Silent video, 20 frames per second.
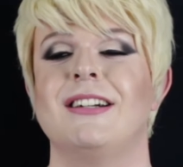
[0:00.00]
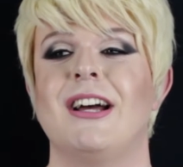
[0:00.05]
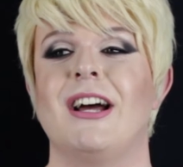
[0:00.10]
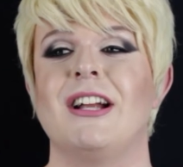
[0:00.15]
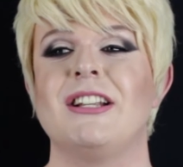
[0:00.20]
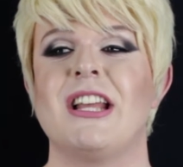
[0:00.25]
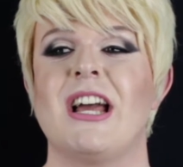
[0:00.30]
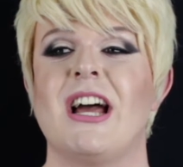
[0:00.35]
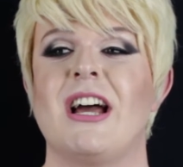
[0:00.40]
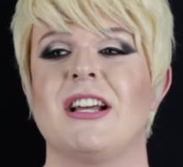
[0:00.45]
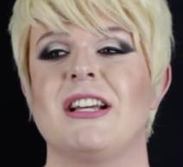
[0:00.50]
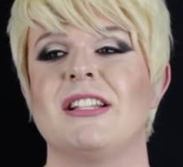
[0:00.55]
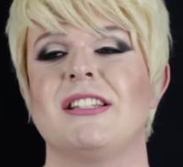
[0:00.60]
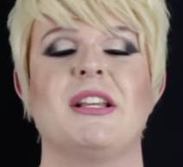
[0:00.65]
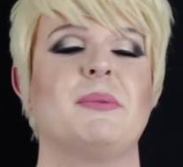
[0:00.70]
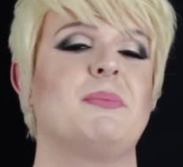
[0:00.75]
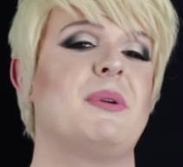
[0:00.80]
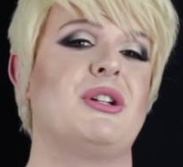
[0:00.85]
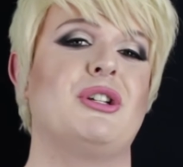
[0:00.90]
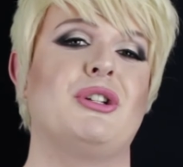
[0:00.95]
And yeah, I guess
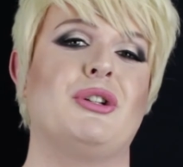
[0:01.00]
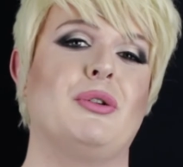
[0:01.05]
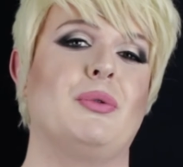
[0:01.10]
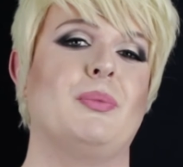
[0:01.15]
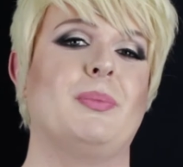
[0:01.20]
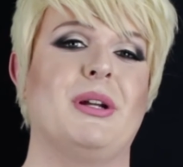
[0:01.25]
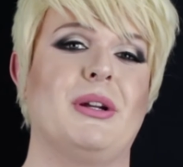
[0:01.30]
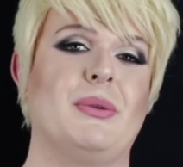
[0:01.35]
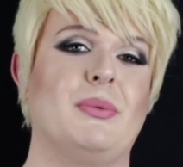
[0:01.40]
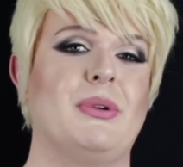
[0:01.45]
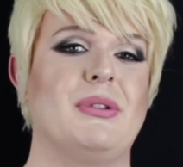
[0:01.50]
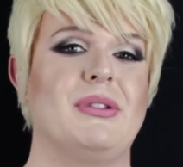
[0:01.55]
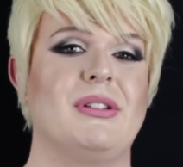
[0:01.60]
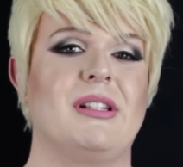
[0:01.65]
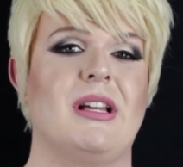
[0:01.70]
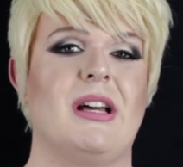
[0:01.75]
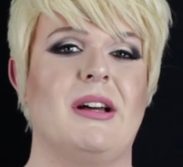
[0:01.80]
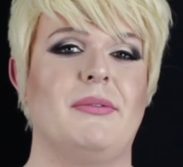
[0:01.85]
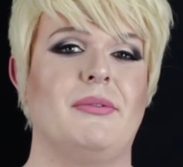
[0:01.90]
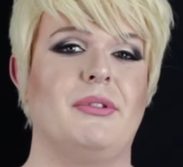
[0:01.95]
they're my two big ones
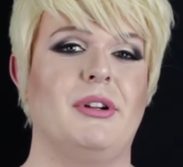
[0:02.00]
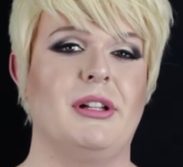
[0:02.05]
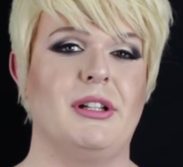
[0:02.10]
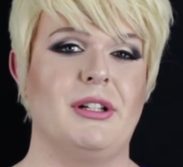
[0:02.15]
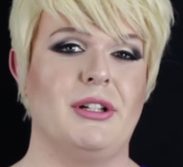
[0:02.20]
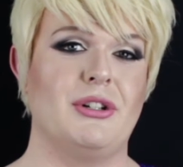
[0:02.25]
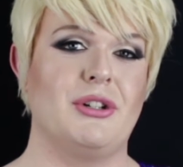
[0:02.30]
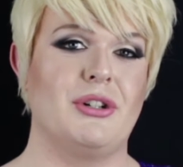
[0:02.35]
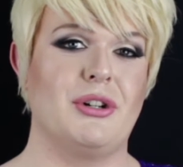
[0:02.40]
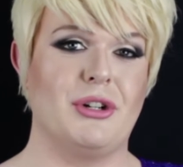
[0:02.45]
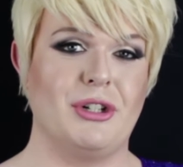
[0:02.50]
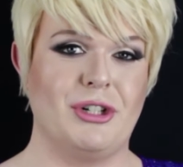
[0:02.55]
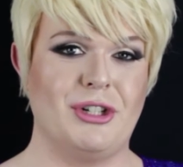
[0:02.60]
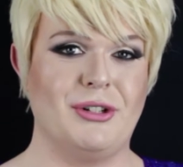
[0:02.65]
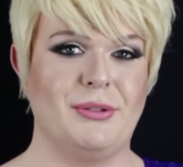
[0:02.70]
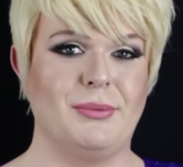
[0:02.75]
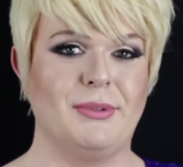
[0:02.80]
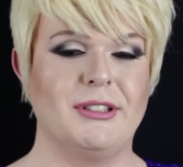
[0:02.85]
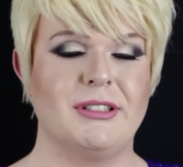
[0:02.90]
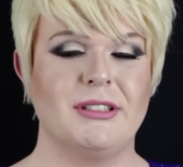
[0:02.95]
that I've really enjoyed
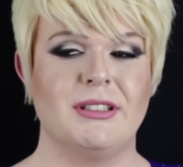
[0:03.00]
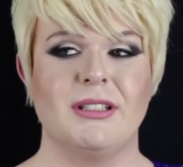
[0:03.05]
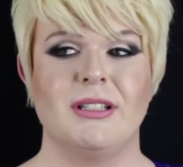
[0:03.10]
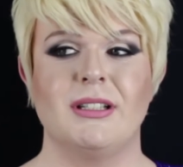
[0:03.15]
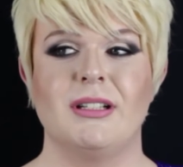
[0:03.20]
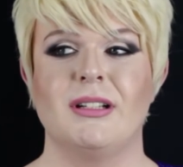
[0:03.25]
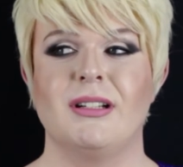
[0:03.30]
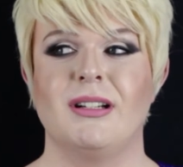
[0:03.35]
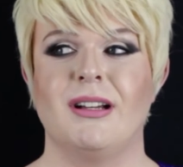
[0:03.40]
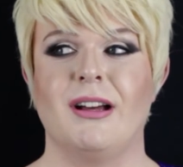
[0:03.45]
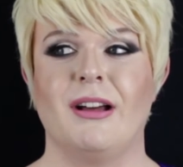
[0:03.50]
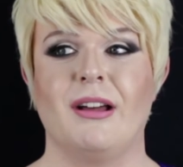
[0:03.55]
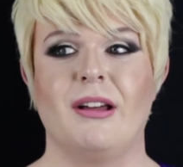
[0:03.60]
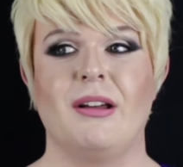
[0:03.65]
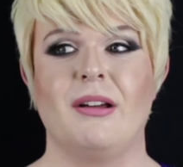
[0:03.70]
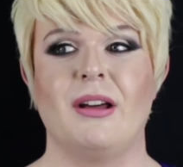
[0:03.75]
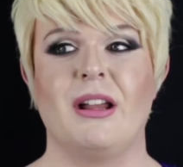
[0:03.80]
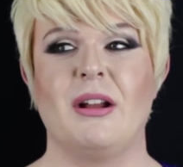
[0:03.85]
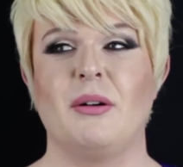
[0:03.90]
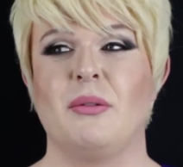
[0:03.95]
doing.
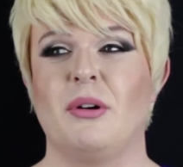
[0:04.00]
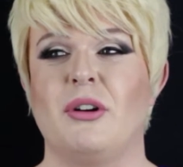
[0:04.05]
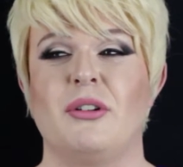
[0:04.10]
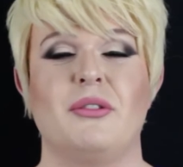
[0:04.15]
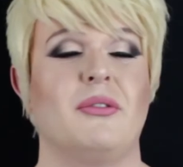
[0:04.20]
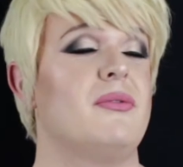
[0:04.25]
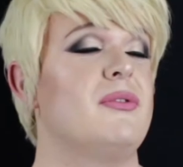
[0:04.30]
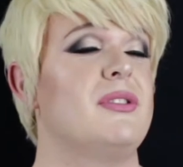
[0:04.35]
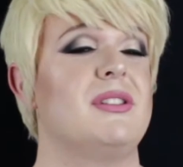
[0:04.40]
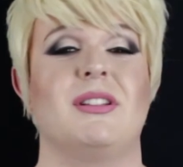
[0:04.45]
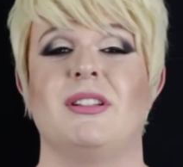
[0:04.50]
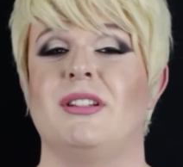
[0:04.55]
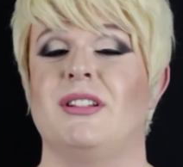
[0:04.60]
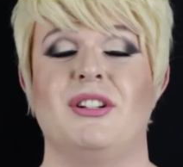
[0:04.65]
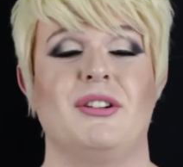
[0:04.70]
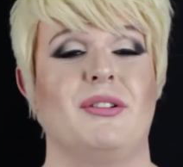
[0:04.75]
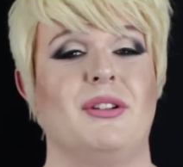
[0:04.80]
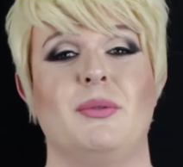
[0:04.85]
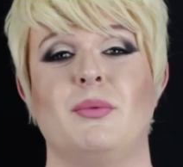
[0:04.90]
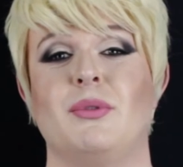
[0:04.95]
And I obviously, you
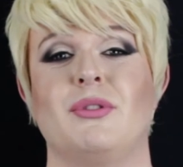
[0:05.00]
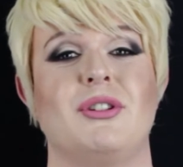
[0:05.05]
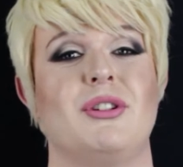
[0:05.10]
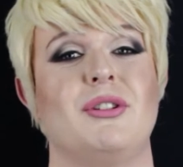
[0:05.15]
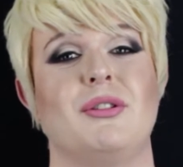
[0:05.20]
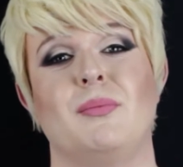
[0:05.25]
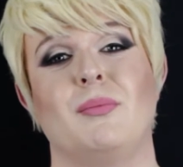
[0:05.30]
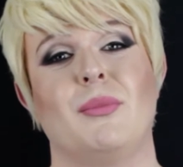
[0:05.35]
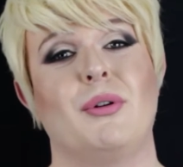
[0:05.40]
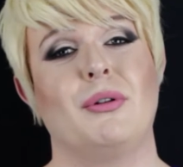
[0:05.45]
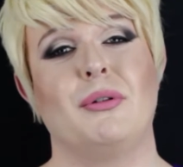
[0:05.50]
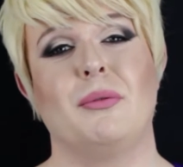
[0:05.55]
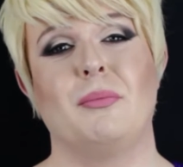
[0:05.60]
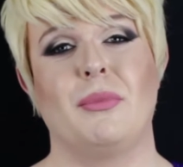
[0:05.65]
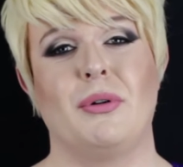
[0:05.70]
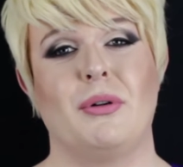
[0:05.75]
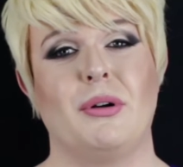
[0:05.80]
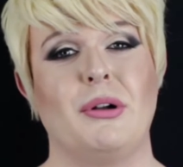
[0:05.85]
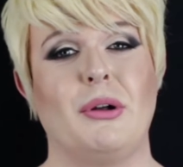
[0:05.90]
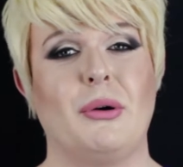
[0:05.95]
know, you want to do more and
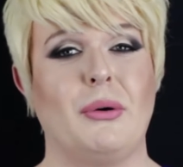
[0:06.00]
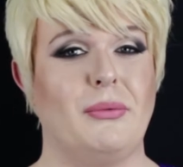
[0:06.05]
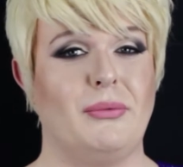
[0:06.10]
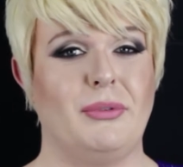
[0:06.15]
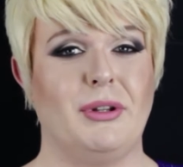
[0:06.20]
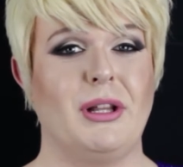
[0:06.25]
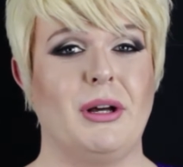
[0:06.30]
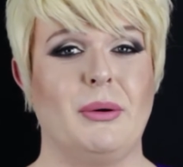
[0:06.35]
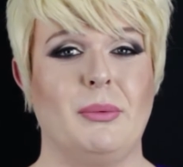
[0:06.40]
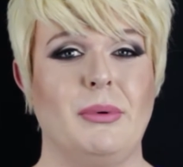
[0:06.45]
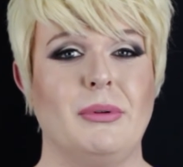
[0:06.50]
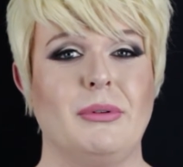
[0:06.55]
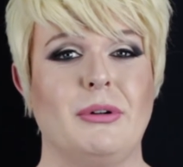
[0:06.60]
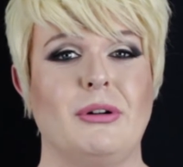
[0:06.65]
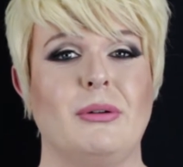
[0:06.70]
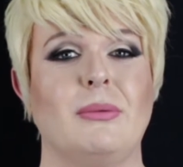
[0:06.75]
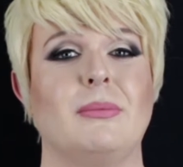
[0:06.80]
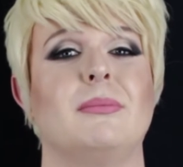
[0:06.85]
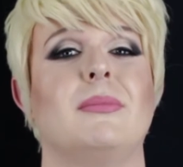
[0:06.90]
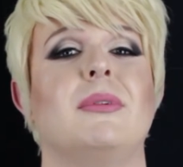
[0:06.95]
more, and hopefully that will
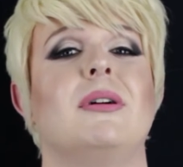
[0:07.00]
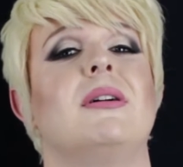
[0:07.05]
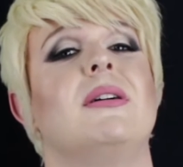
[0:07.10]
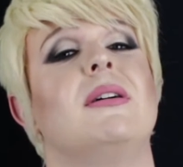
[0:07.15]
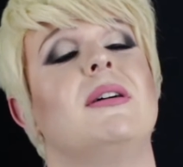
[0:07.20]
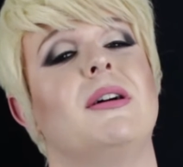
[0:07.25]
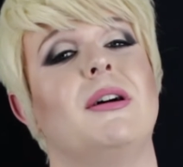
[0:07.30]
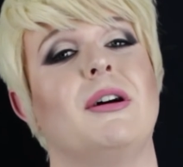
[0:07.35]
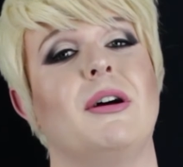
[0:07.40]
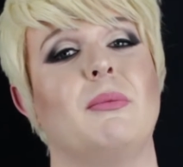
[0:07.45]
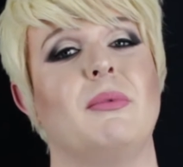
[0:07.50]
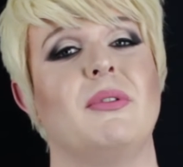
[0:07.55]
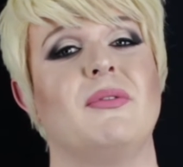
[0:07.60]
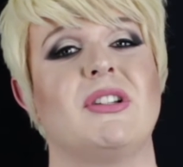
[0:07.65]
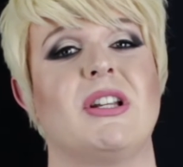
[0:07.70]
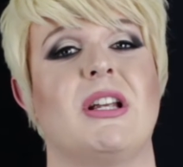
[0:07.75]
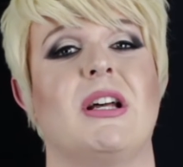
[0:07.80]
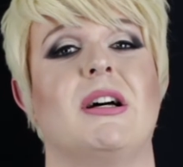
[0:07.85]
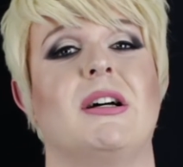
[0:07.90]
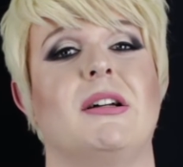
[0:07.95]
come with
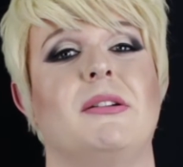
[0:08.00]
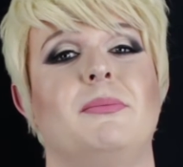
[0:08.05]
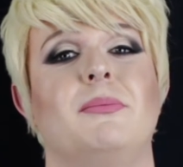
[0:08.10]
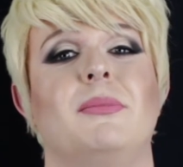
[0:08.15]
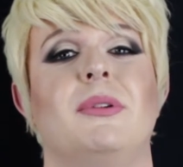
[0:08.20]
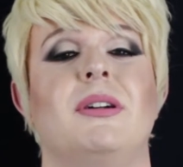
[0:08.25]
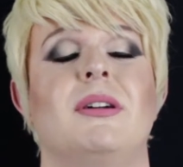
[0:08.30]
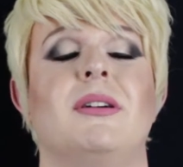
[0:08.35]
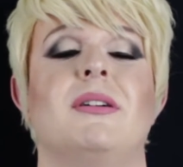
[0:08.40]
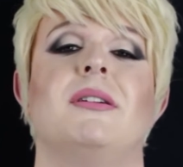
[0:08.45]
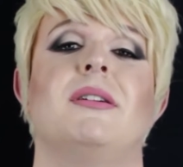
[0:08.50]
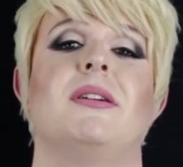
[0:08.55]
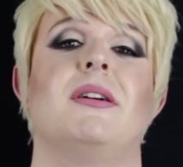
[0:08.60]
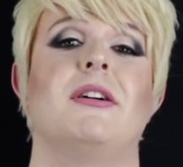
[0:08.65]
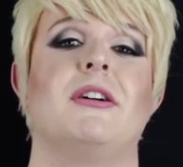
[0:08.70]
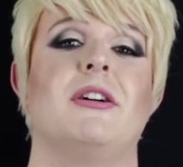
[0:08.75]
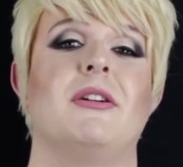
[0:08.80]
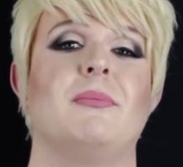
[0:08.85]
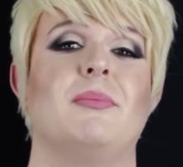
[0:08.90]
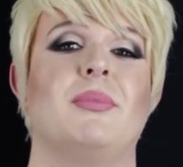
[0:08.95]
time.
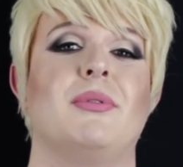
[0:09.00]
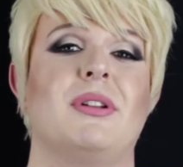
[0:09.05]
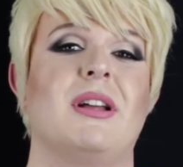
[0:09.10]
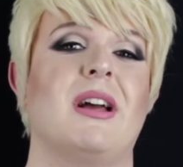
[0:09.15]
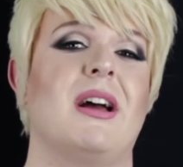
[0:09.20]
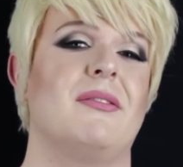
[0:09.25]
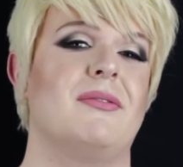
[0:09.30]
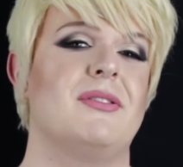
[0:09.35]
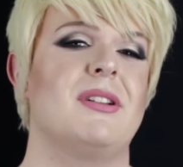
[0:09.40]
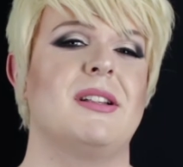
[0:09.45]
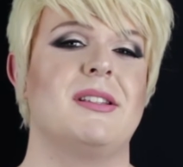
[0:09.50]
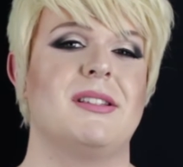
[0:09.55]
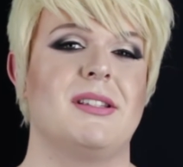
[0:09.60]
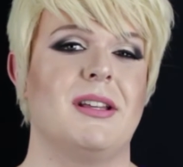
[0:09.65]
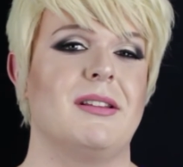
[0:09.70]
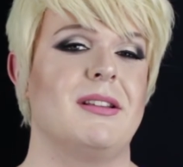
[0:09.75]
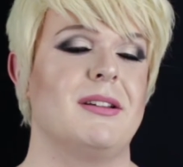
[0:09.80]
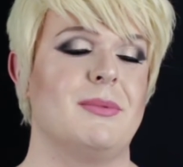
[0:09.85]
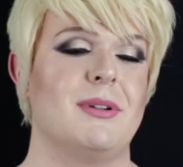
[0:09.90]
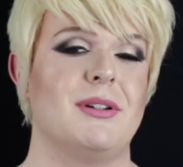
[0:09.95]
But yeah, I'd say
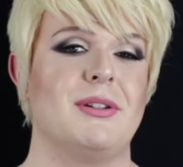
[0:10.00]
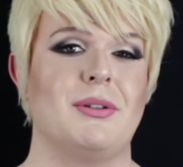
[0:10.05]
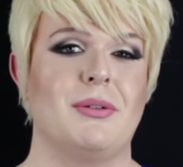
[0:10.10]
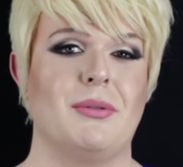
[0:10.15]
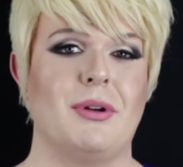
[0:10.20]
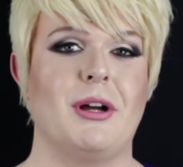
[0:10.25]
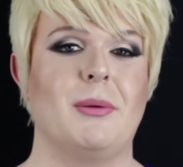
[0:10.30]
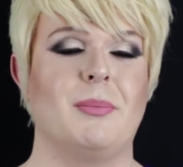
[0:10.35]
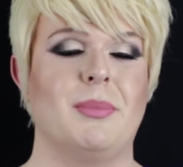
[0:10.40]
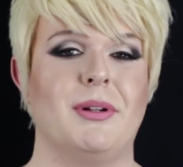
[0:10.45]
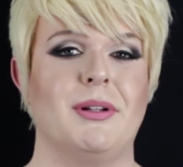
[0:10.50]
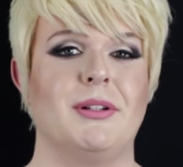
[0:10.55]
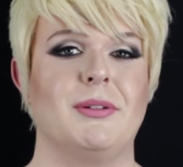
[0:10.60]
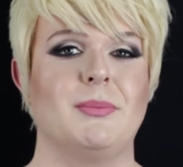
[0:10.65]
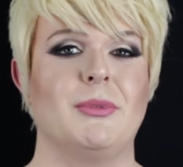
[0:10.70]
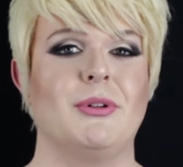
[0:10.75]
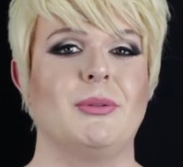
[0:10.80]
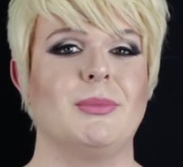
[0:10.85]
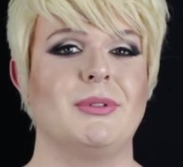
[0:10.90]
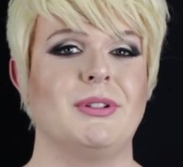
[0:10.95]
they're my two happiest
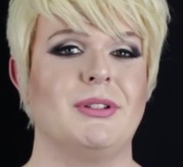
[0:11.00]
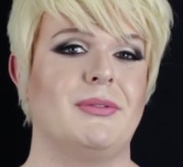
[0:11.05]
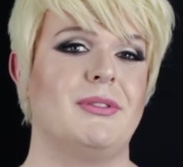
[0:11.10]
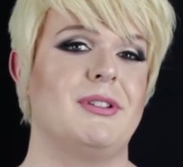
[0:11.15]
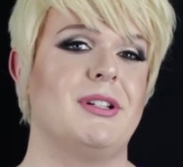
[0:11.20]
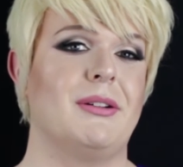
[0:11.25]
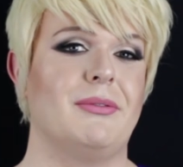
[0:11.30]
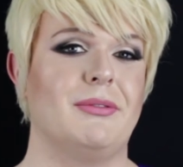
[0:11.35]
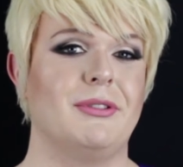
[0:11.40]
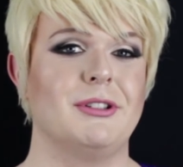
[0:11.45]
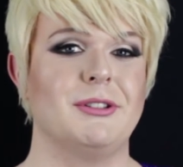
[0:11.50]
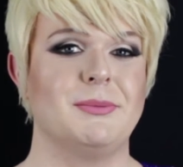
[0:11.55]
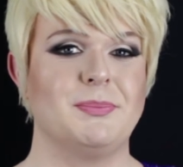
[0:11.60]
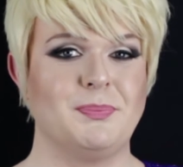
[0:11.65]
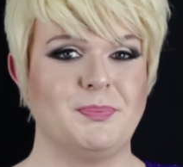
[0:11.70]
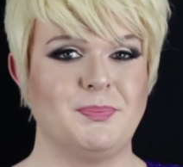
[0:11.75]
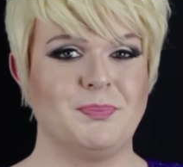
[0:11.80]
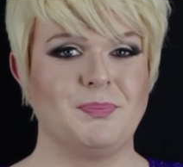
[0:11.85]
moments for definite.